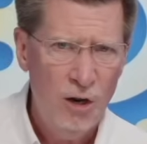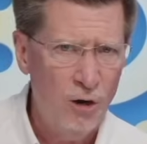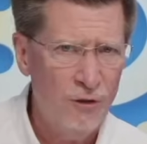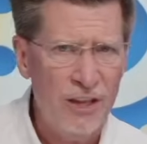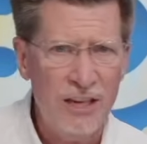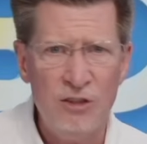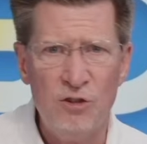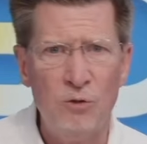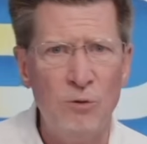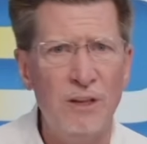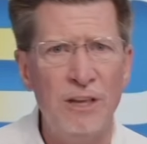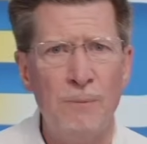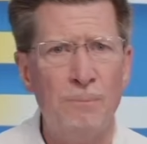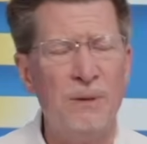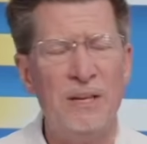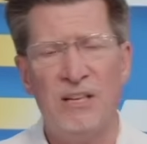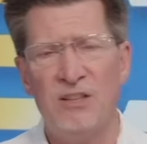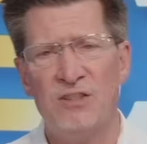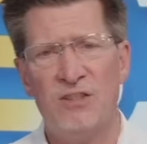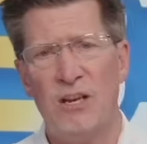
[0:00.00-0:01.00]
Are they doing it
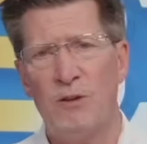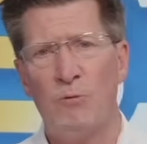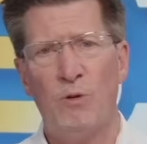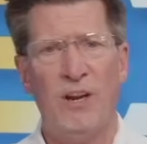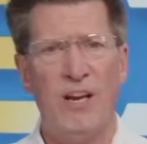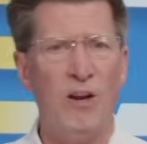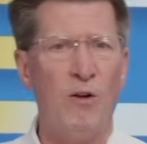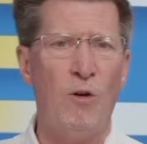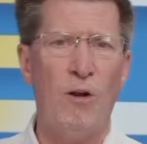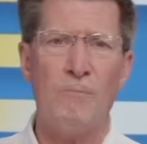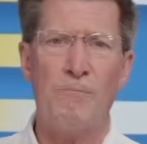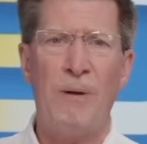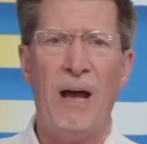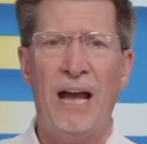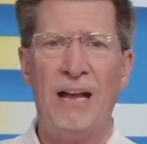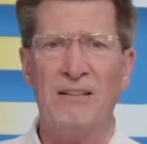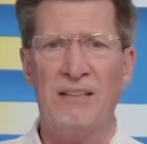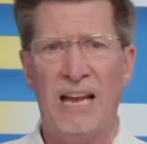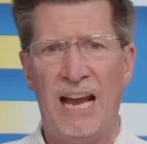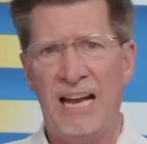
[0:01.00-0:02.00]
because they hear on
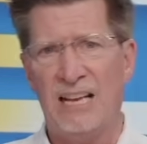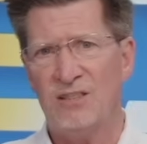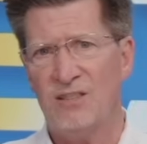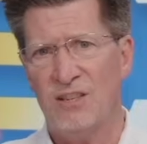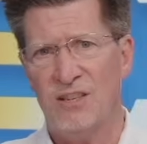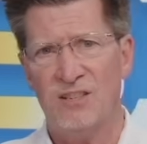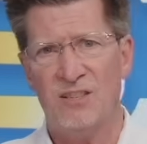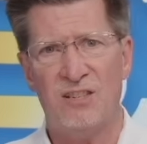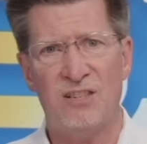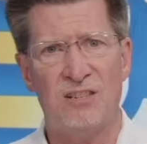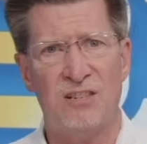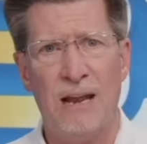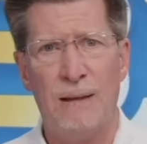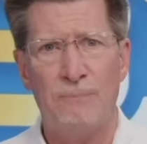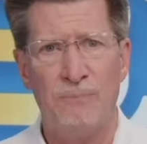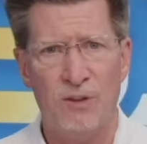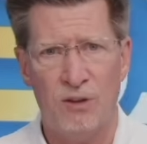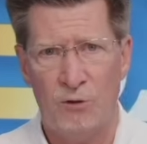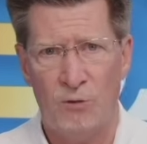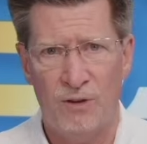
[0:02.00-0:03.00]
podcasts that a
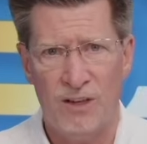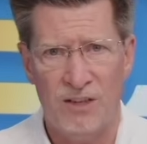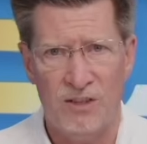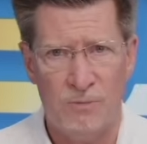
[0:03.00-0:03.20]
STEM degree